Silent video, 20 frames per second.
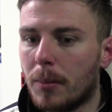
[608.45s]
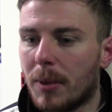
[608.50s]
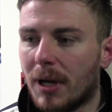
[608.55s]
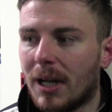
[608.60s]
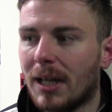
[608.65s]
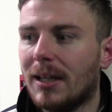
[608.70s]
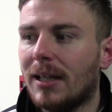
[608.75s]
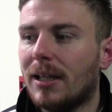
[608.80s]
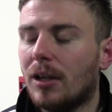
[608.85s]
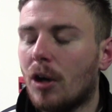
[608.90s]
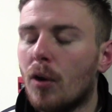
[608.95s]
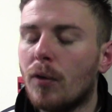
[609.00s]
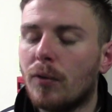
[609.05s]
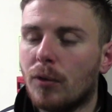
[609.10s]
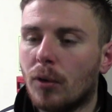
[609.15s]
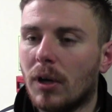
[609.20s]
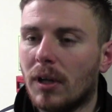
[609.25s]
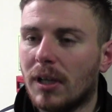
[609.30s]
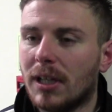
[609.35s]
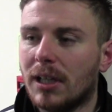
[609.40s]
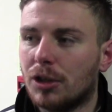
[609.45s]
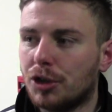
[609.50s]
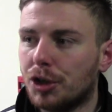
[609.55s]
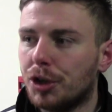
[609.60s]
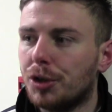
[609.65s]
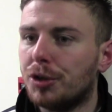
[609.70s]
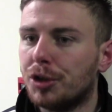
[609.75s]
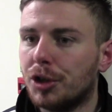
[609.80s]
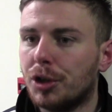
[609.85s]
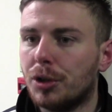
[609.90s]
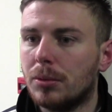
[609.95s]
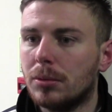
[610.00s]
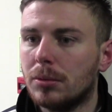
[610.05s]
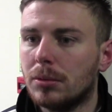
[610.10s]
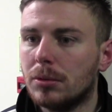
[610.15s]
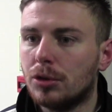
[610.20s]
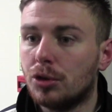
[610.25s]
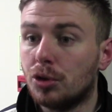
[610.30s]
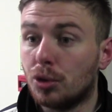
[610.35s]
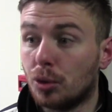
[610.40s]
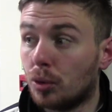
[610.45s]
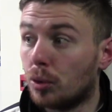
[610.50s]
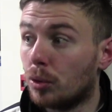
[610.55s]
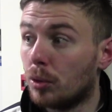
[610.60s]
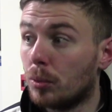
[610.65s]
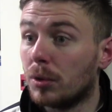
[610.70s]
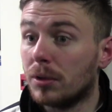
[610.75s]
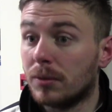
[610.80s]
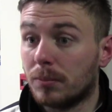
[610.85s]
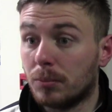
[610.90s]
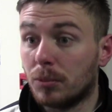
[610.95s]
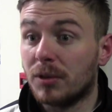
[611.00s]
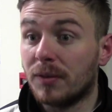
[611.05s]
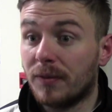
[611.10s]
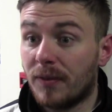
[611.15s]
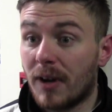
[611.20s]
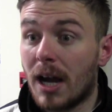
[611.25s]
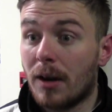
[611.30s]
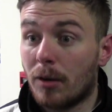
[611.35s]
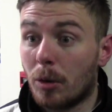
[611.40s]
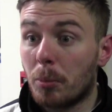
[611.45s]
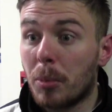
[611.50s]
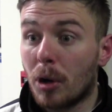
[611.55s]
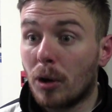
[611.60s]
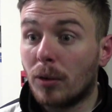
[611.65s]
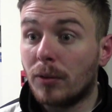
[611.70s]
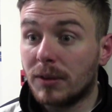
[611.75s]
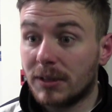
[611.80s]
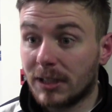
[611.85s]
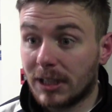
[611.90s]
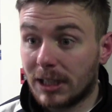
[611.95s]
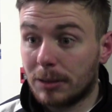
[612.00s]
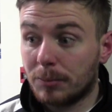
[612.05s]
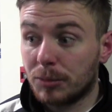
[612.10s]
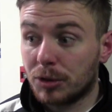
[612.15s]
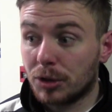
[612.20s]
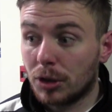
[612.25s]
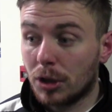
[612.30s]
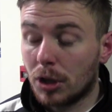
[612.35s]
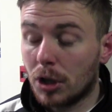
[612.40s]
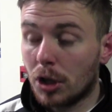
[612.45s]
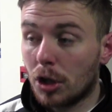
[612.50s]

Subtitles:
But I think overall a 2-2 draw was fair on both teams.